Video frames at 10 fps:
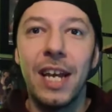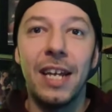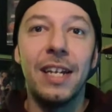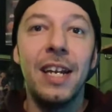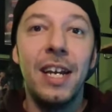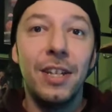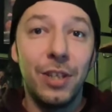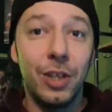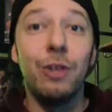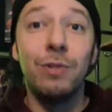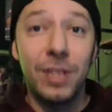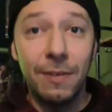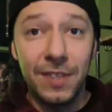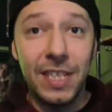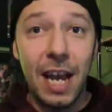And the use
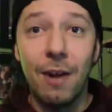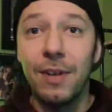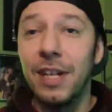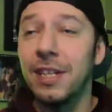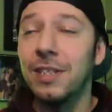of sound is